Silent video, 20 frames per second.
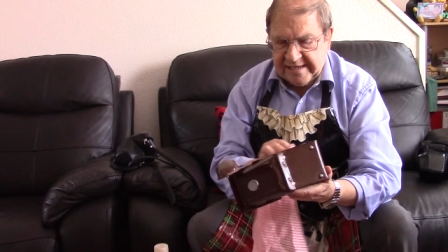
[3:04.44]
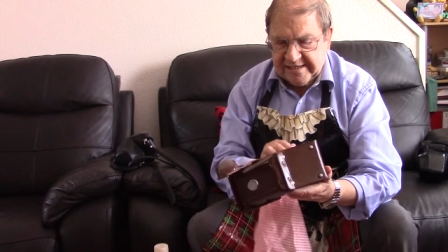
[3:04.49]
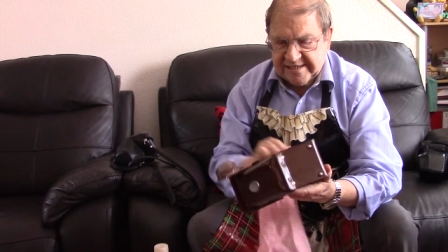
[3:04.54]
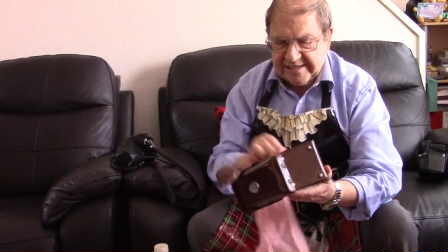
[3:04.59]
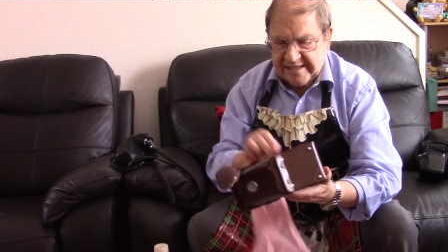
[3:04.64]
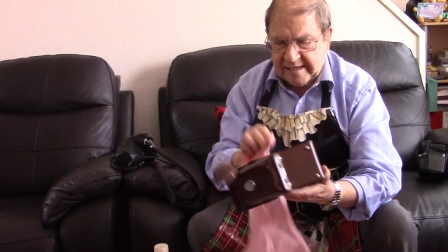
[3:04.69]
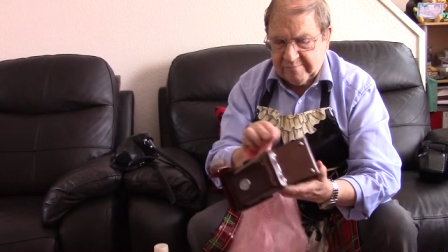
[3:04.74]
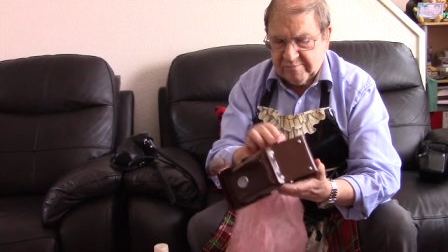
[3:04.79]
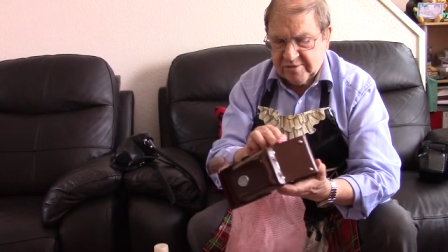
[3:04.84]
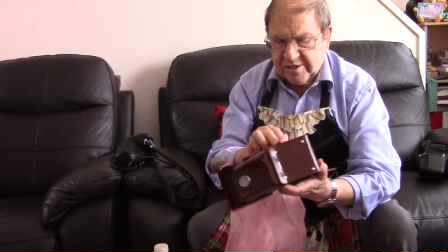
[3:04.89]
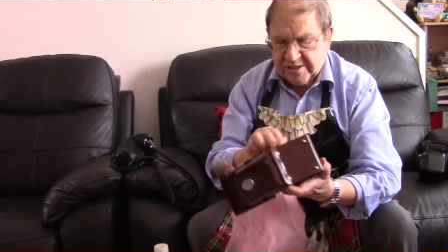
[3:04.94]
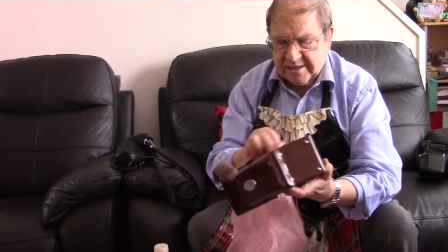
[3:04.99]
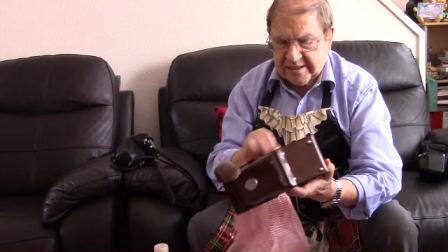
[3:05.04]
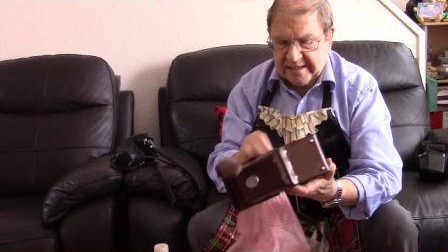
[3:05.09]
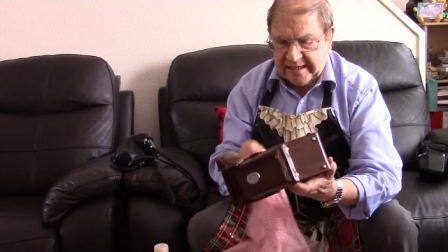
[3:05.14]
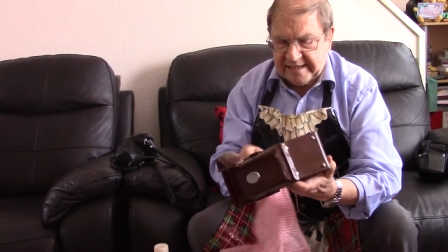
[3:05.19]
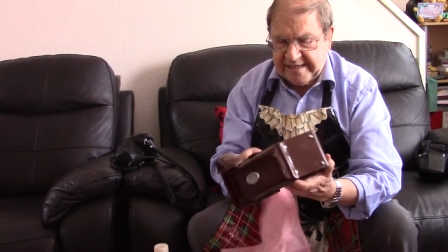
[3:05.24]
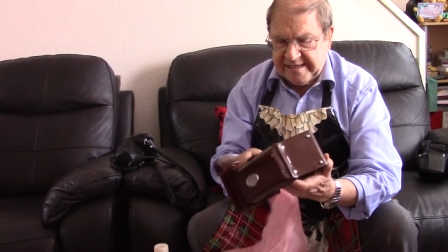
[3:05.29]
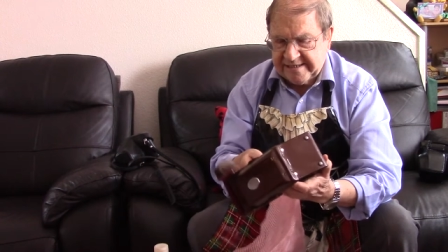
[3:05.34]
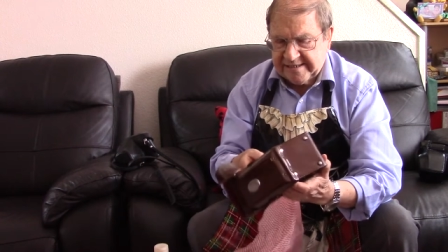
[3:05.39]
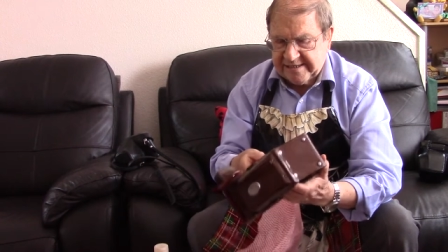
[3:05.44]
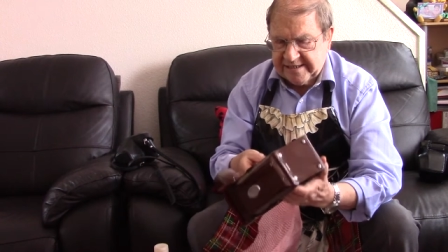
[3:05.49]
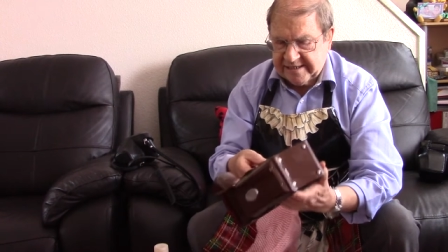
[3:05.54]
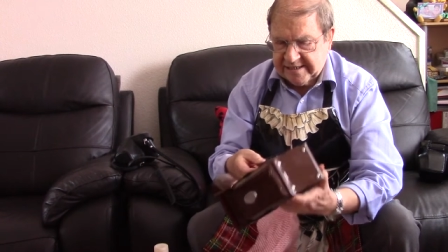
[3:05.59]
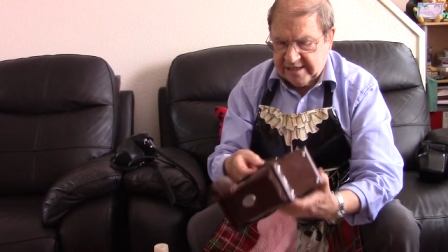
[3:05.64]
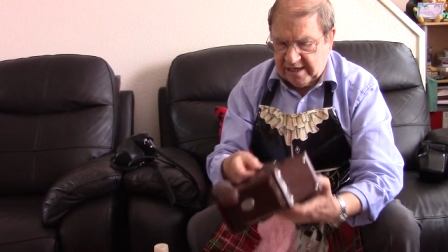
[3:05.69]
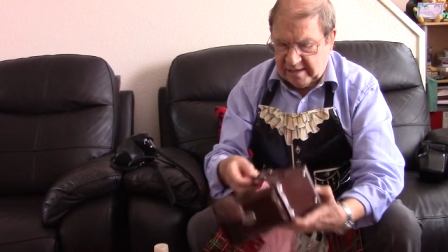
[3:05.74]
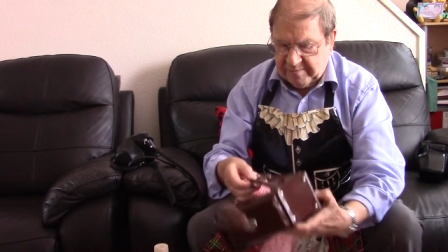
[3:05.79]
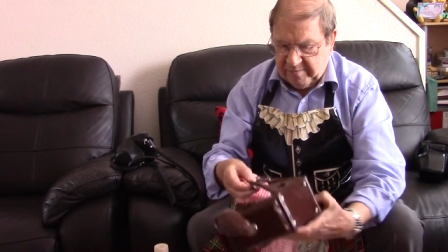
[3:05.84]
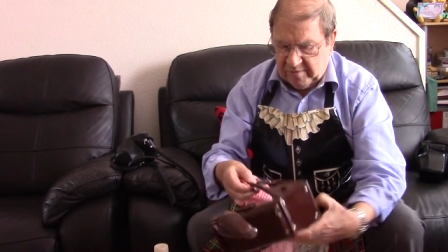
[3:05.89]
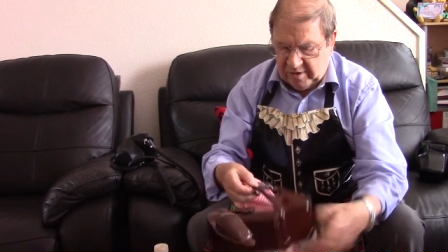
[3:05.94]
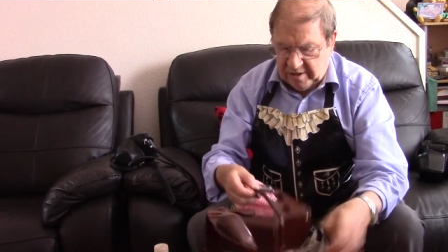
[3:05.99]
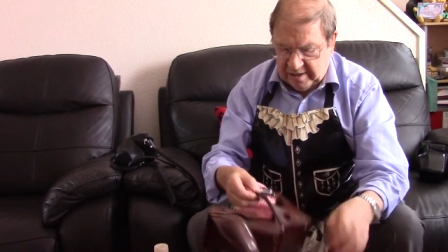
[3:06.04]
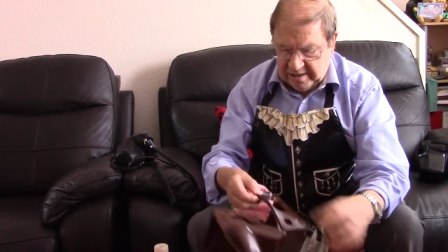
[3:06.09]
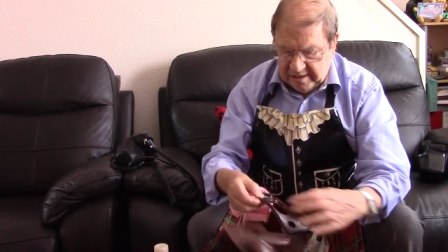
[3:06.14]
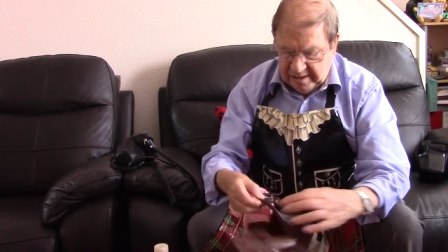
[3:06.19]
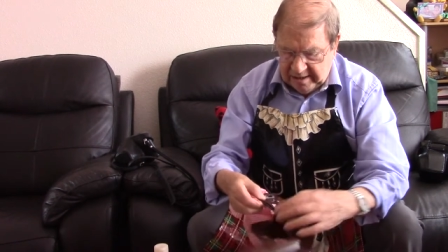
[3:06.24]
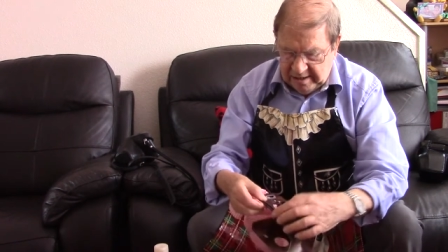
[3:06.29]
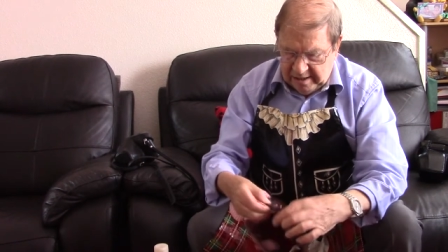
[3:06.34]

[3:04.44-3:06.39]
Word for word: some cases like my